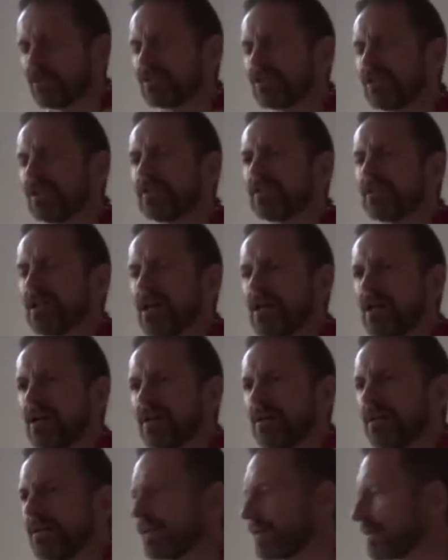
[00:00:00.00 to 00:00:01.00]
chitta
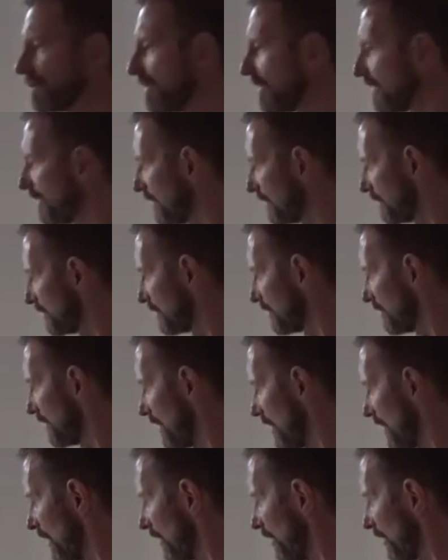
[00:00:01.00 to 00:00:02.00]
the
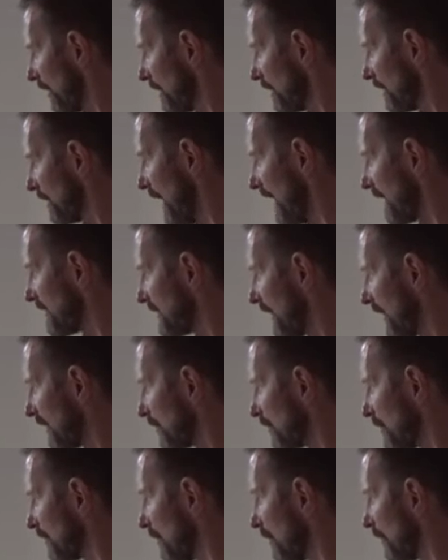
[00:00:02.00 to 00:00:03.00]

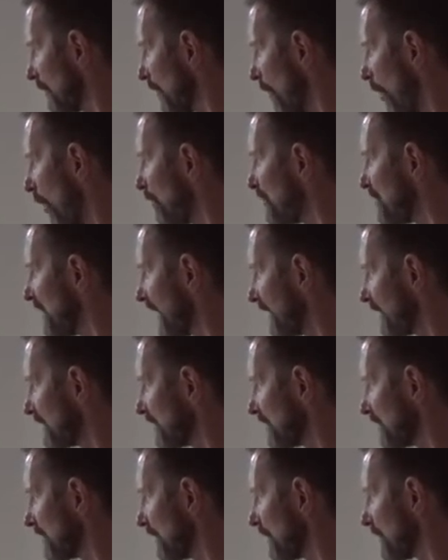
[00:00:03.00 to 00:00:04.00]
exact
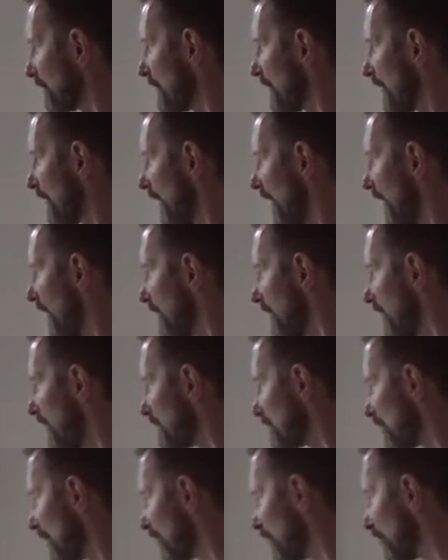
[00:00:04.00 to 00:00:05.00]
objects, and
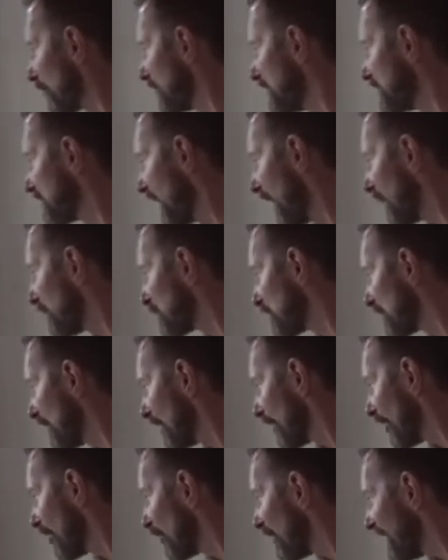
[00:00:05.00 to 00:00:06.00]
these are three types:
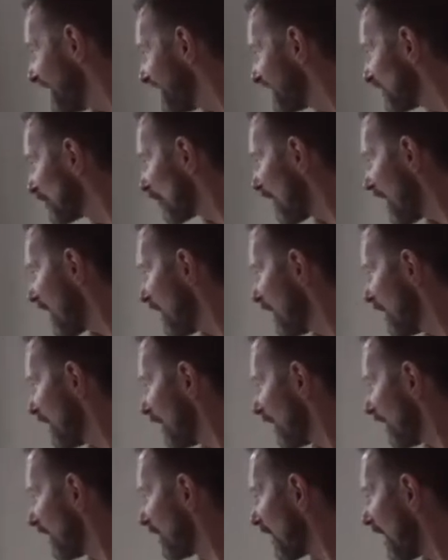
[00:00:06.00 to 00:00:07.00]
grihitra,
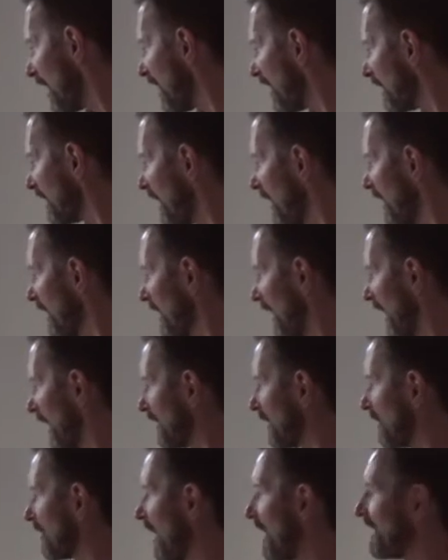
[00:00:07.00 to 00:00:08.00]
grahana,
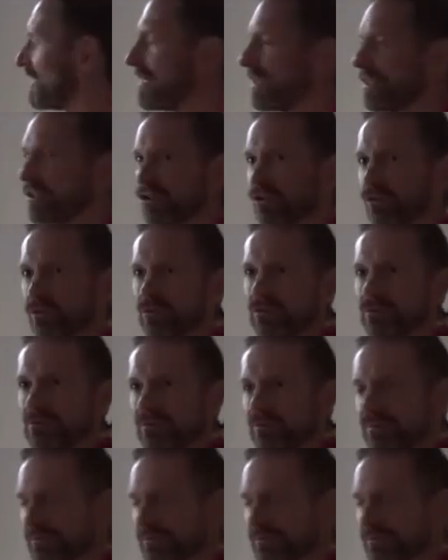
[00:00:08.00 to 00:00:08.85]
and graheshu.